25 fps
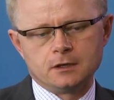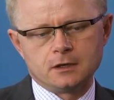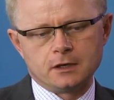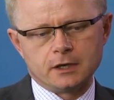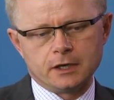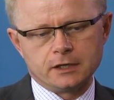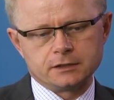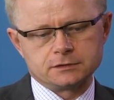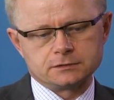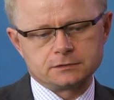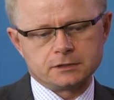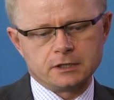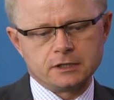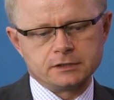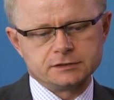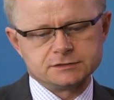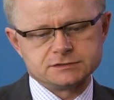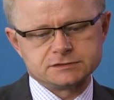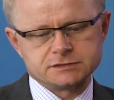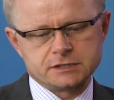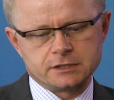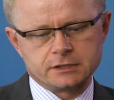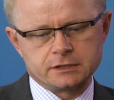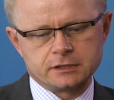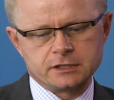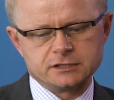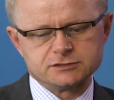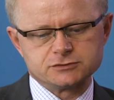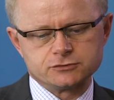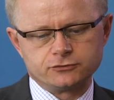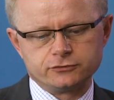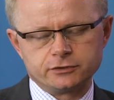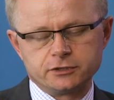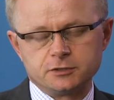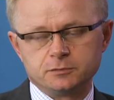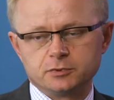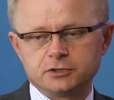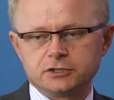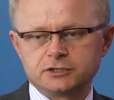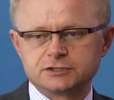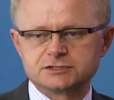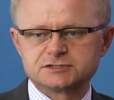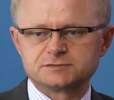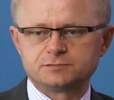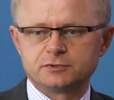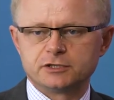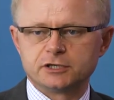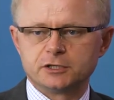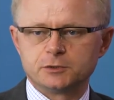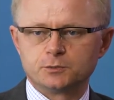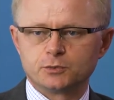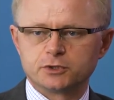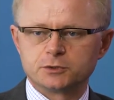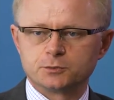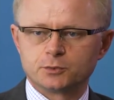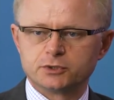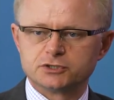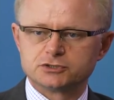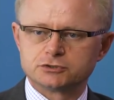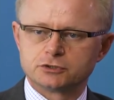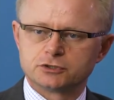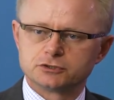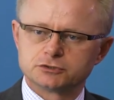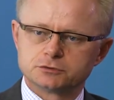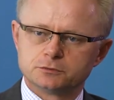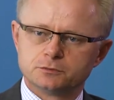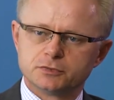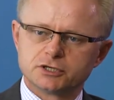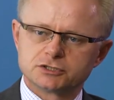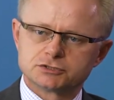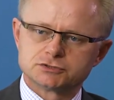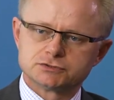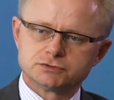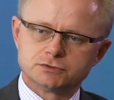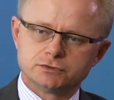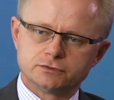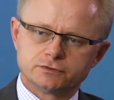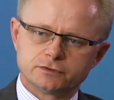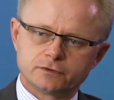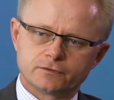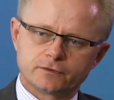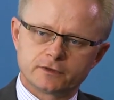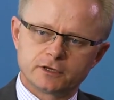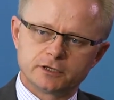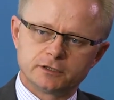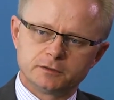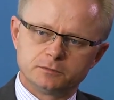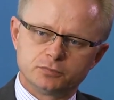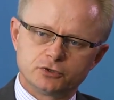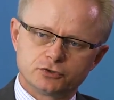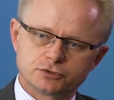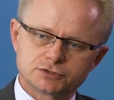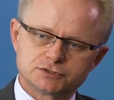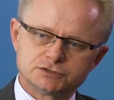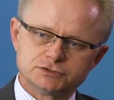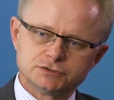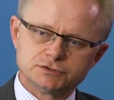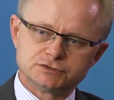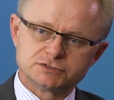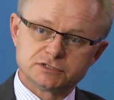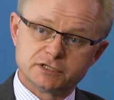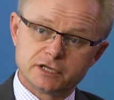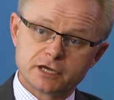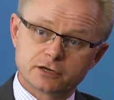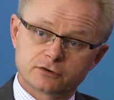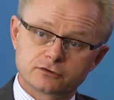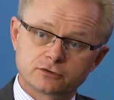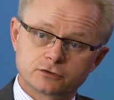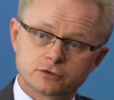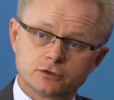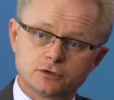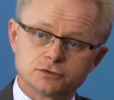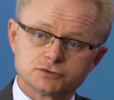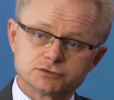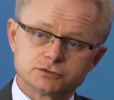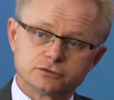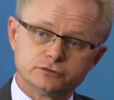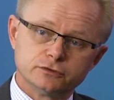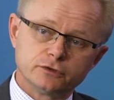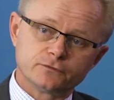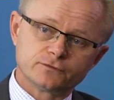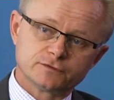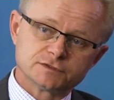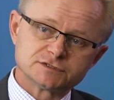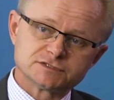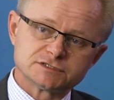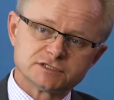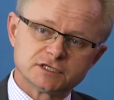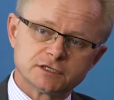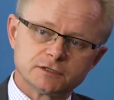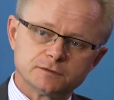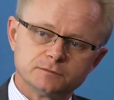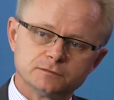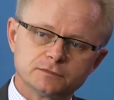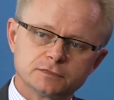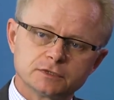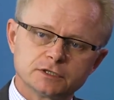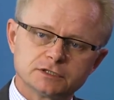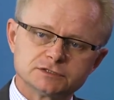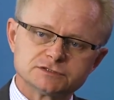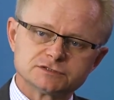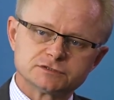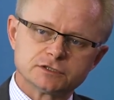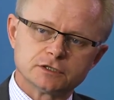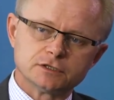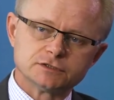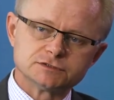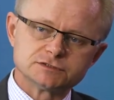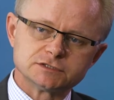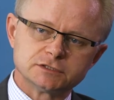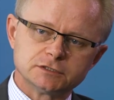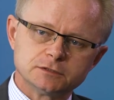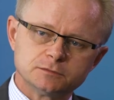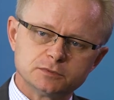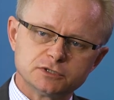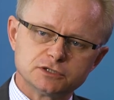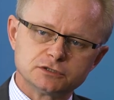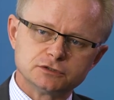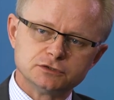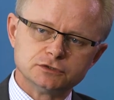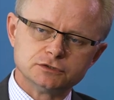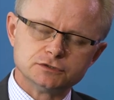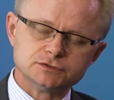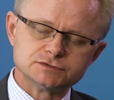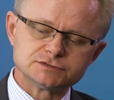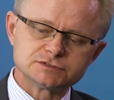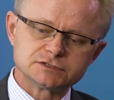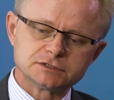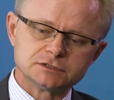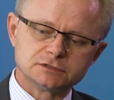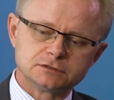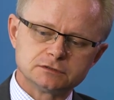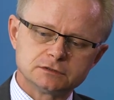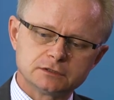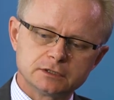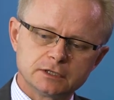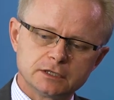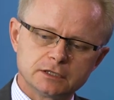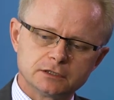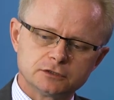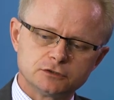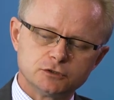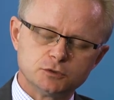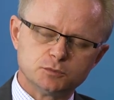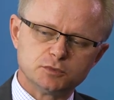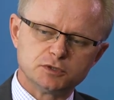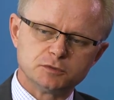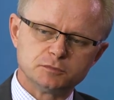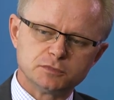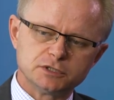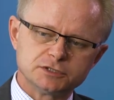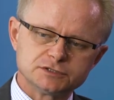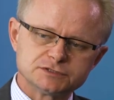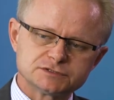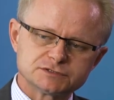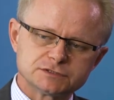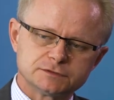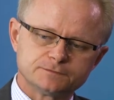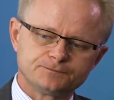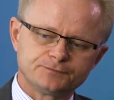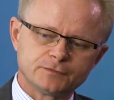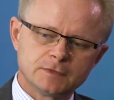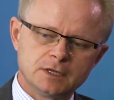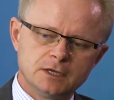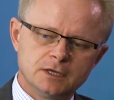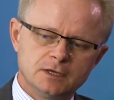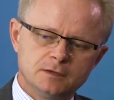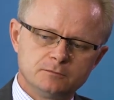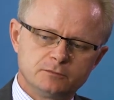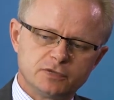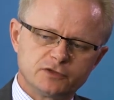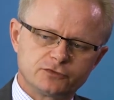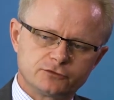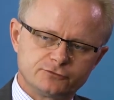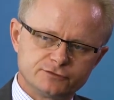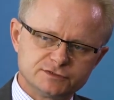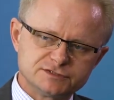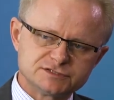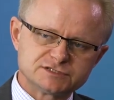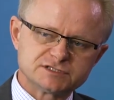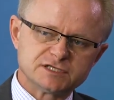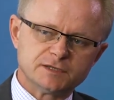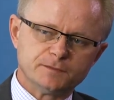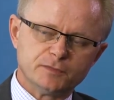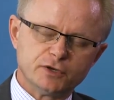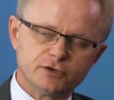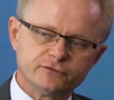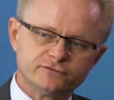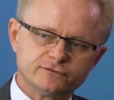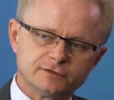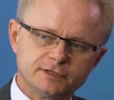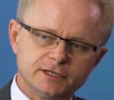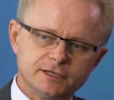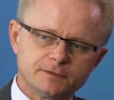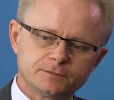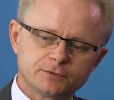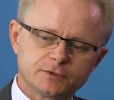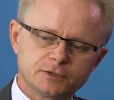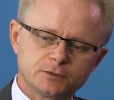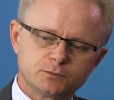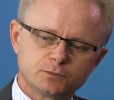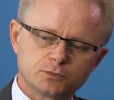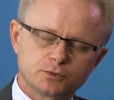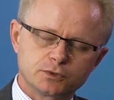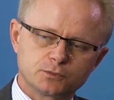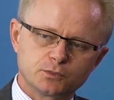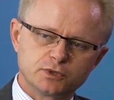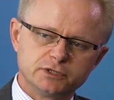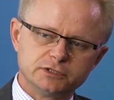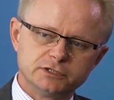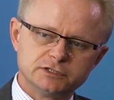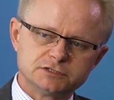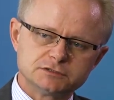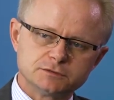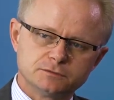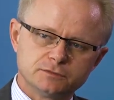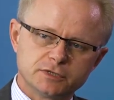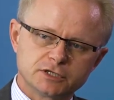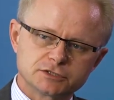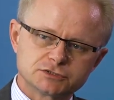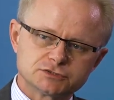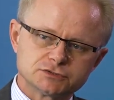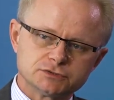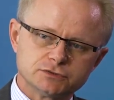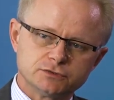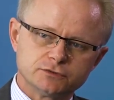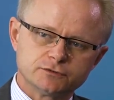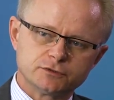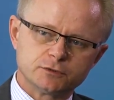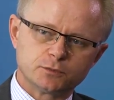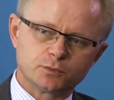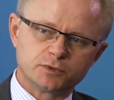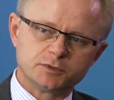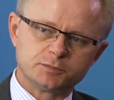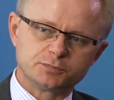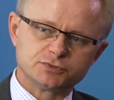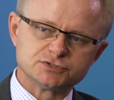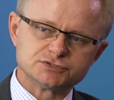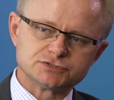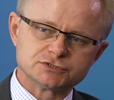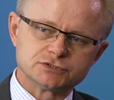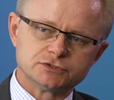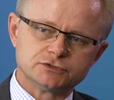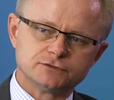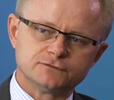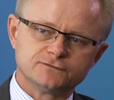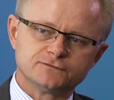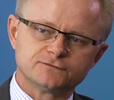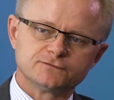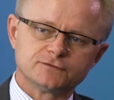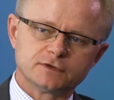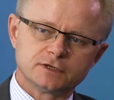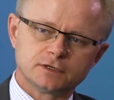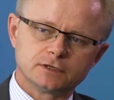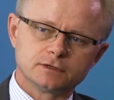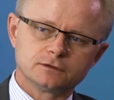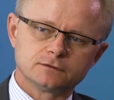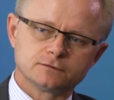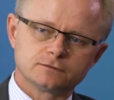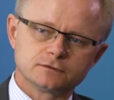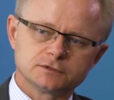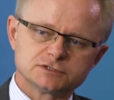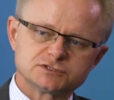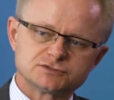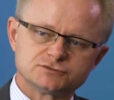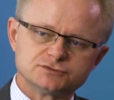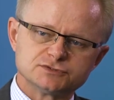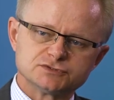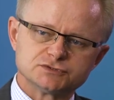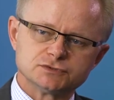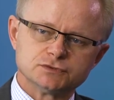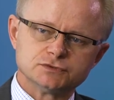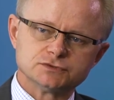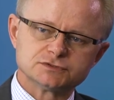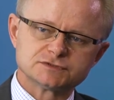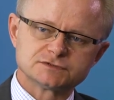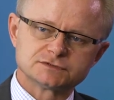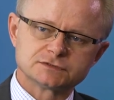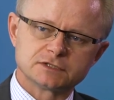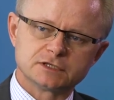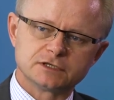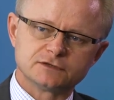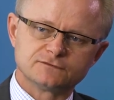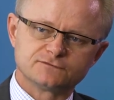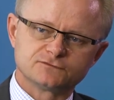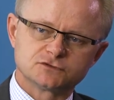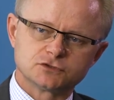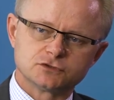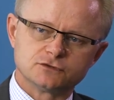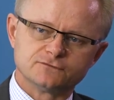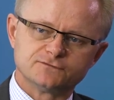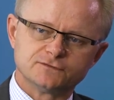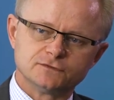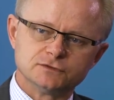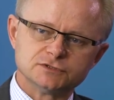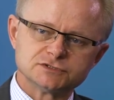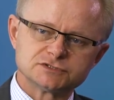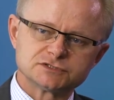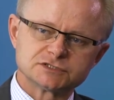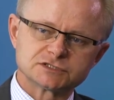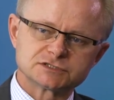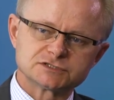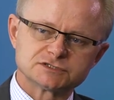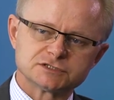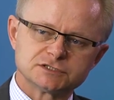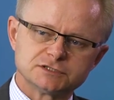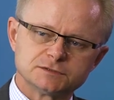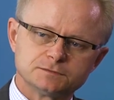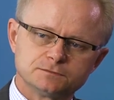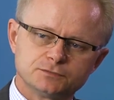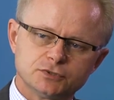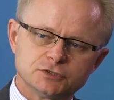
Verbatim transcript: As, as uh, has already been explained, we're, we're, trying to make sure that the antibiotics used in agriculture are not the same as those that are being used in human medicine, but there is some overlap and we need to make sure that we preserve this resource to the fullest extent